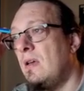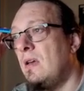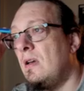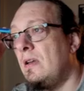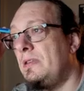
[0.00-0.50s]

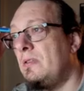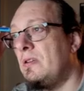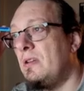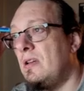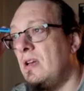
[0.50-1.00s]
you're
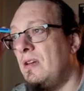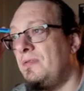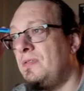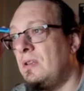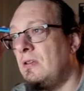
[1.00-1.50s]
gonna have
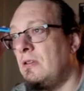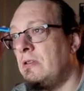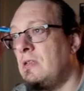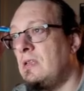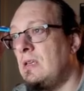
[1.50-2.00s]

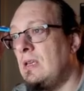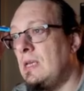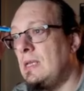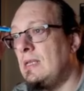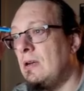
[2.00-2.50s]

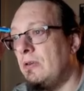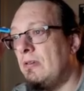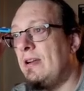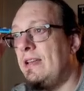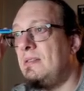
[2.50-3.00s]
security
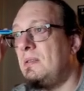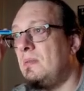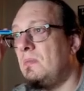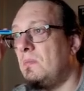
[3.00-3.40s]
downgrades,